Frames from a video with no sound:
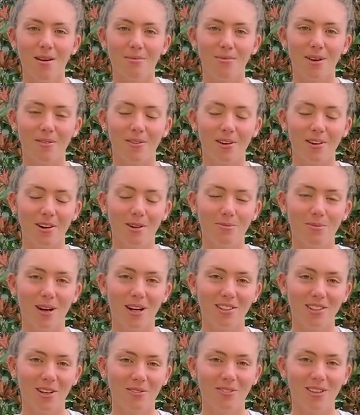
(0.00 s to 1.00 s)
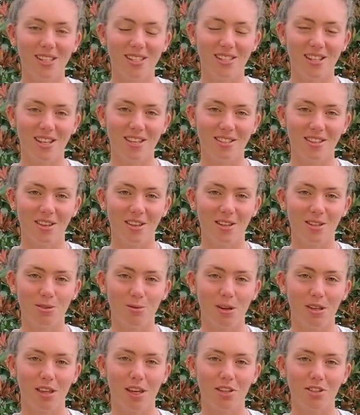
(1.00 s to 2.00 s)
My favorite part of the season is
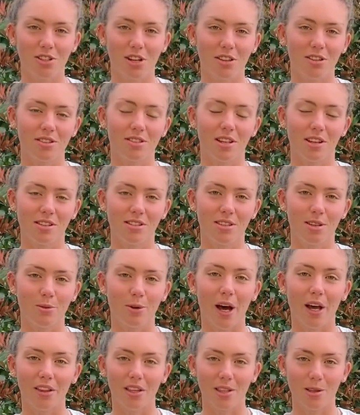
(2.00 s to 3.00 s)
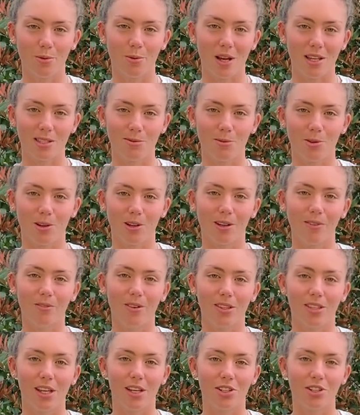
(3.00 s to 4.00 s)
when I shot 61 at the Westbrook
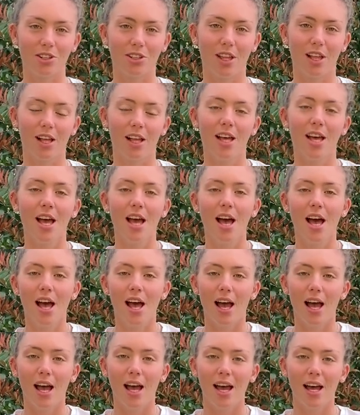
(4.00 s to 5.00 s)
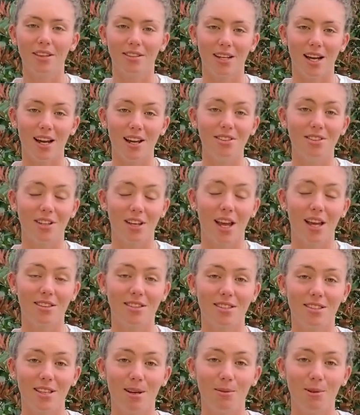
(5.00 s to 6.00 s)
Invitational, tying the
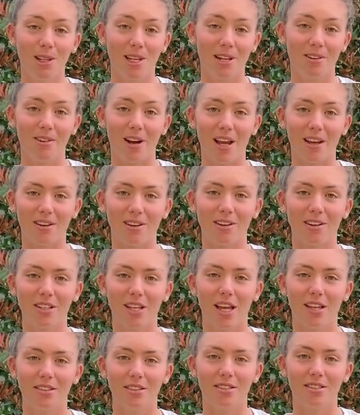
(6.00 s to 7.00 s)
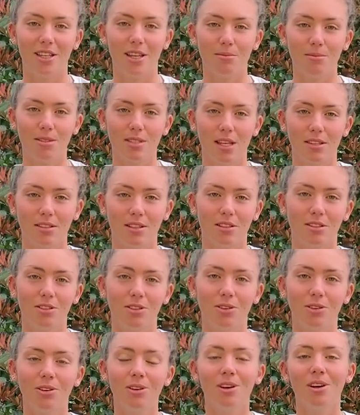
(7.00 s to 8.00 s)
NCAA record, and the team set the
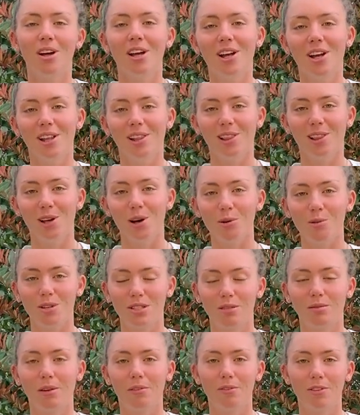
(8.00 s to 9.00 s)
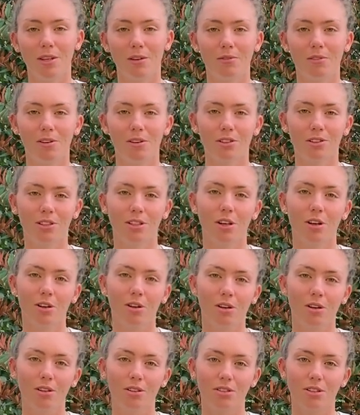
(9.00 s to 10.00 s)
new lowest
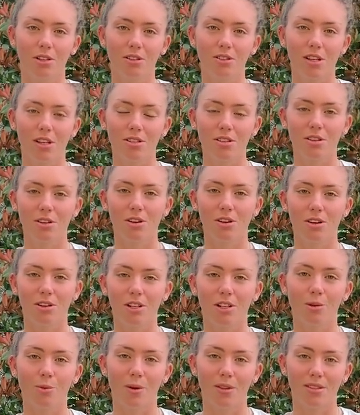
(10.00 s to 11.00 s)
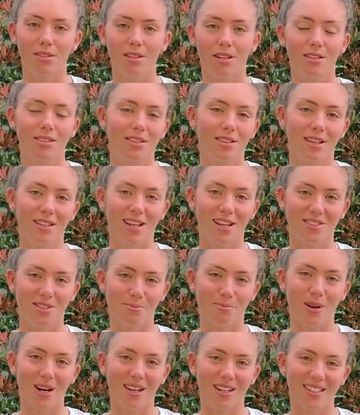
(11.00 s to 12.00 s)
54-hole total score with 16 under
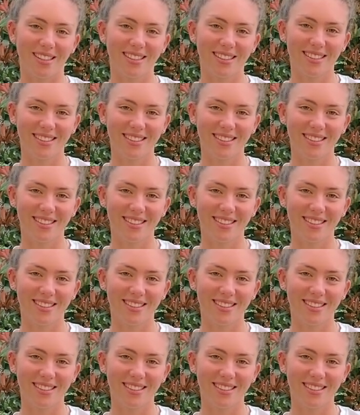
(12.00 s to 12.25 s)
par.